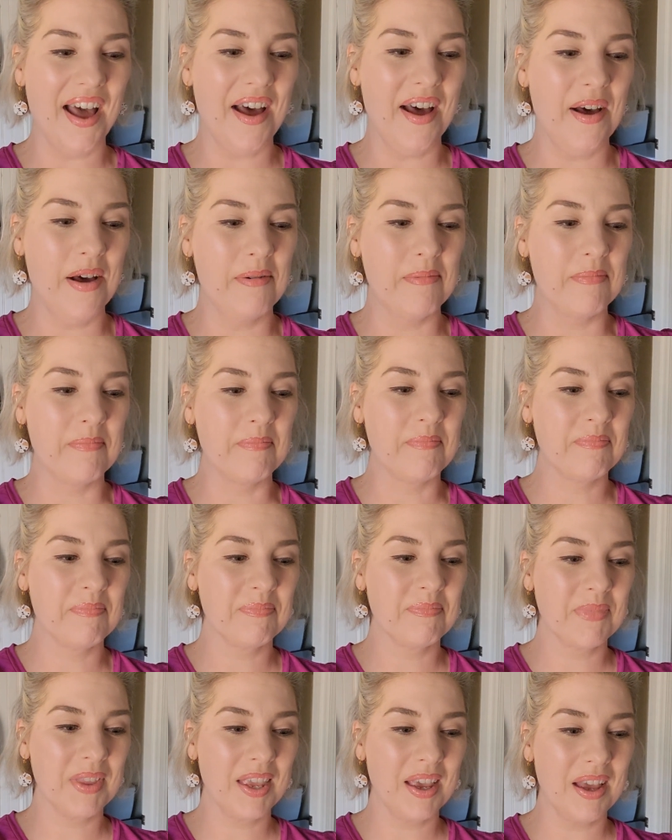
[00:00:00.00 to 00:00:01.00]
Um,
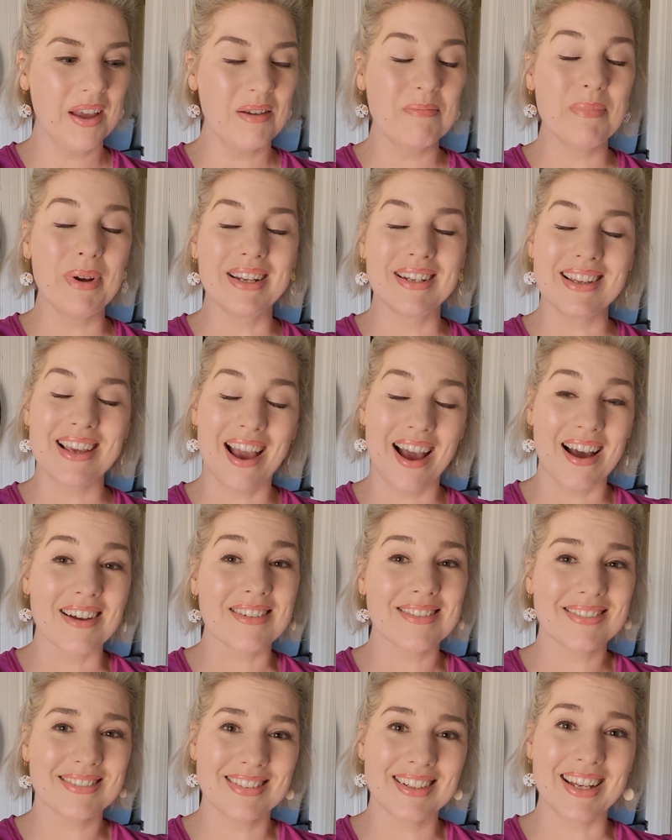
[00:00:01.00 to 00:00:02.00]
But yeah,
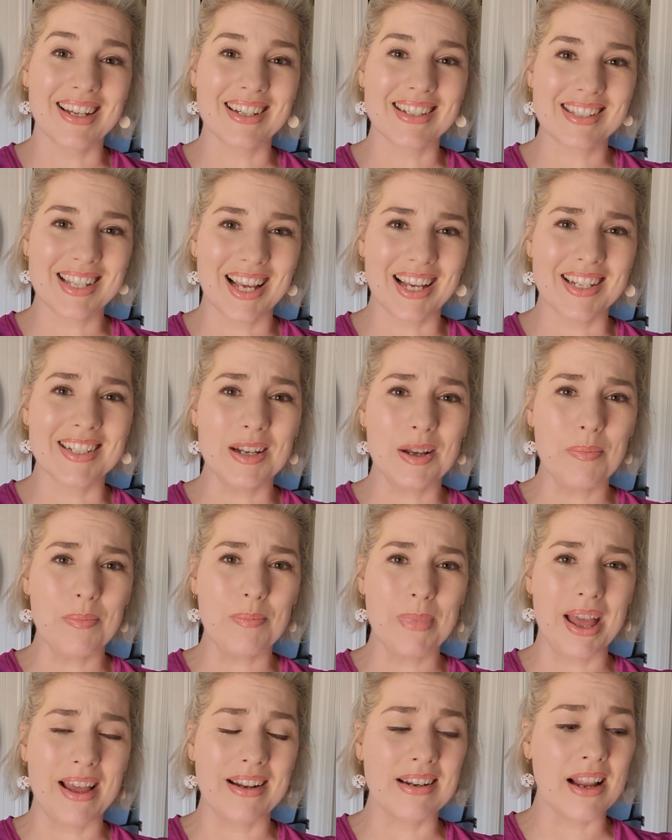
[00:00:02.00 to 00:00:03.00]
like I said,
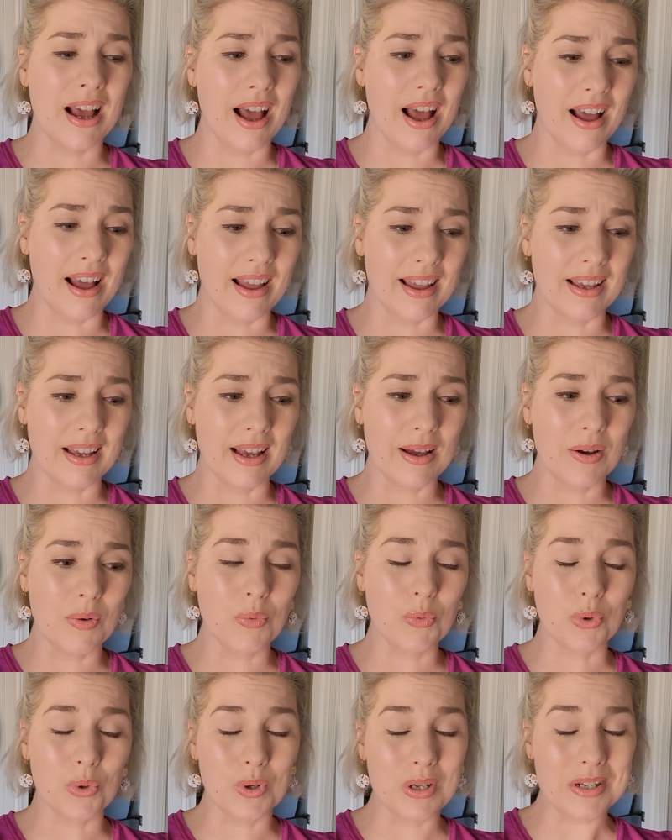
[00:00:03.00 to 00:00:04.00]
men, I
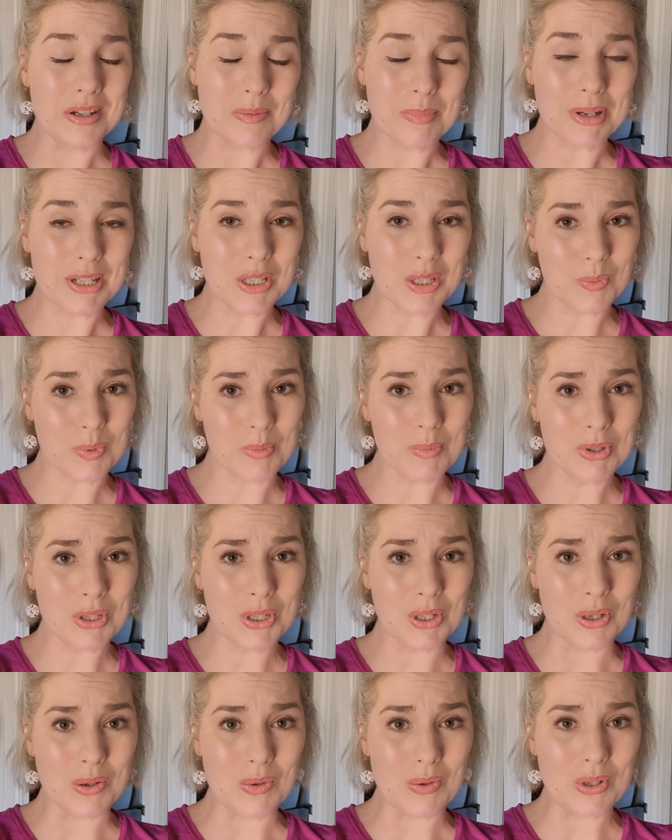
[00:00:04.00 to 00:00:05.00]
ruined my
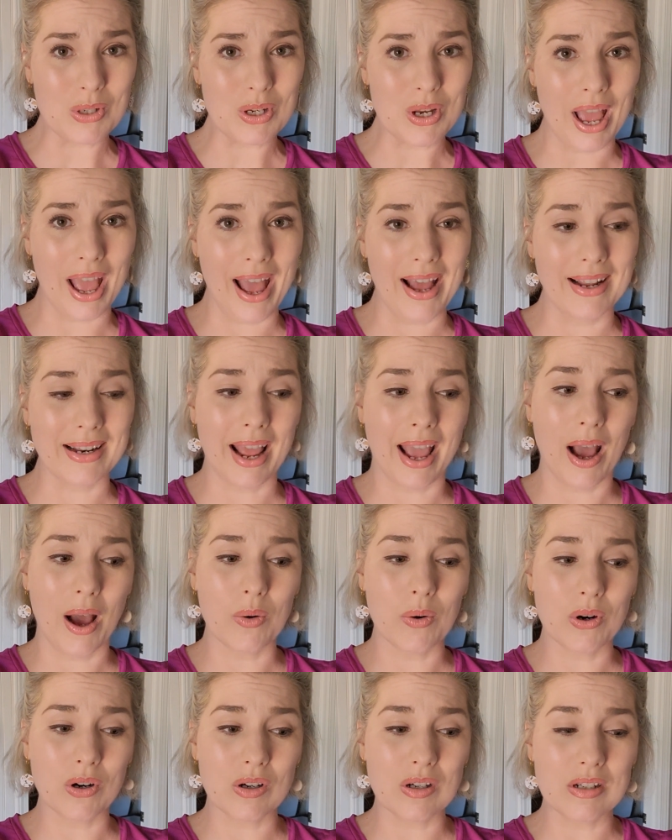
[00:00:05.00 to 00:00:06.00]
swimsuit at
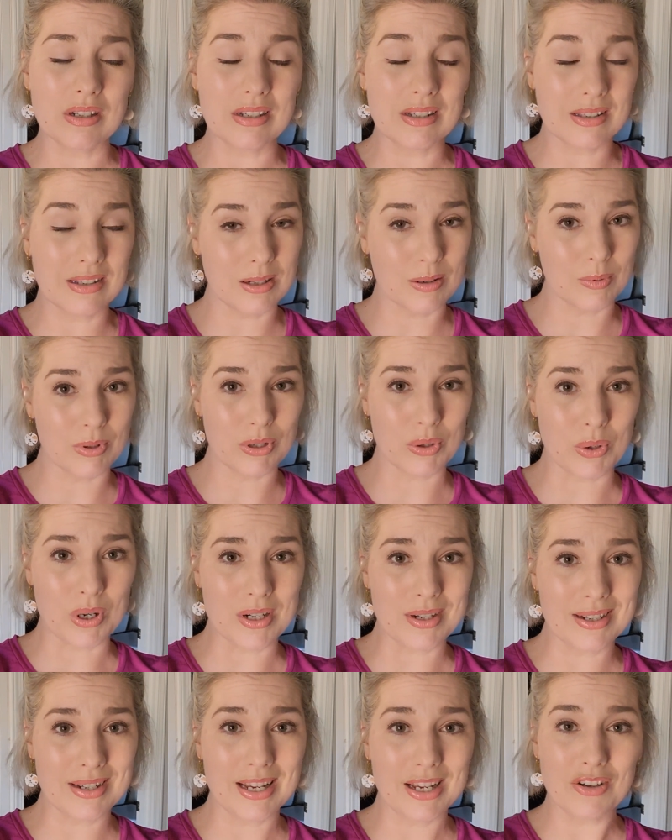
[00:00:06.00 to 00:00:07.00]
our Disney
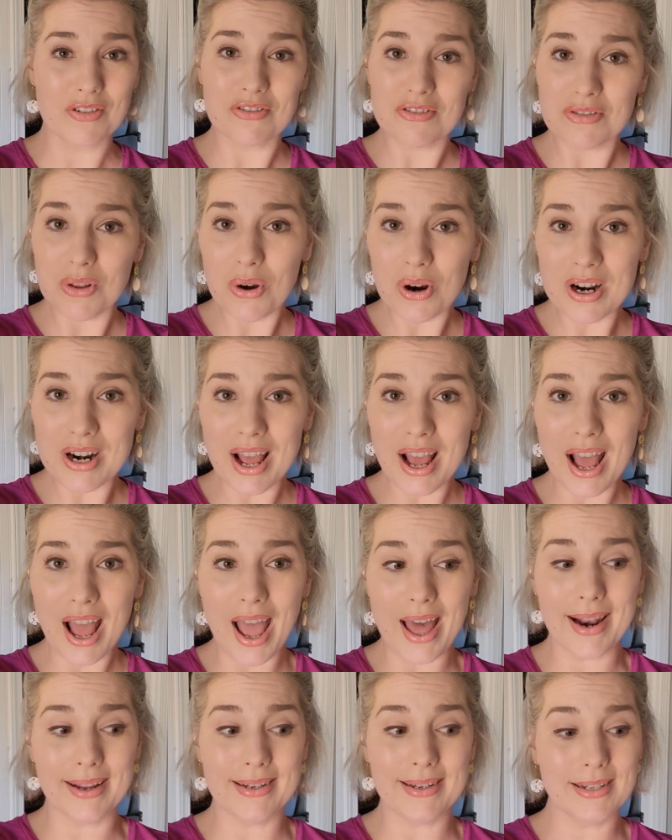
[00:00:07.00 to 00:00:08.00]
resort in Florida
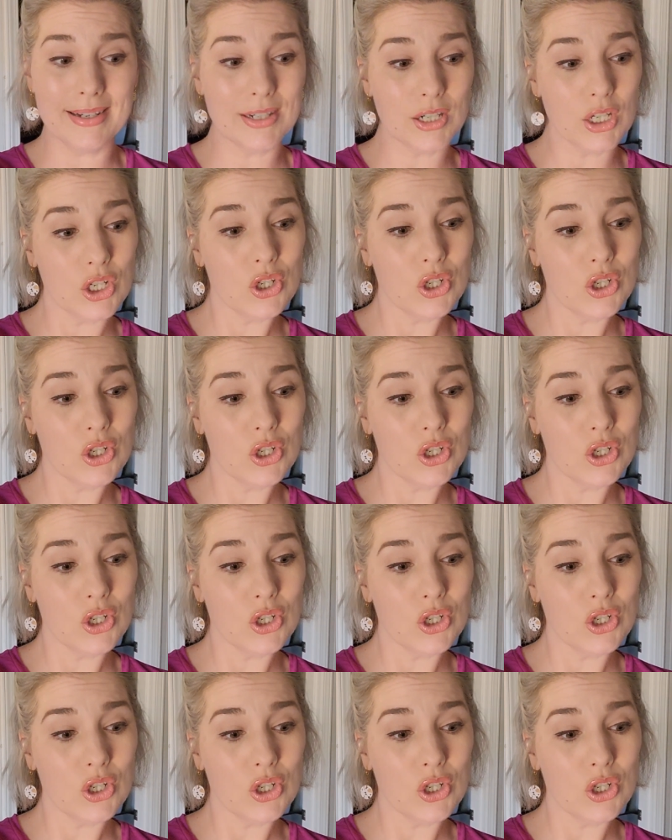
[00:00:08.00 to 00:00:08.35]
and I needed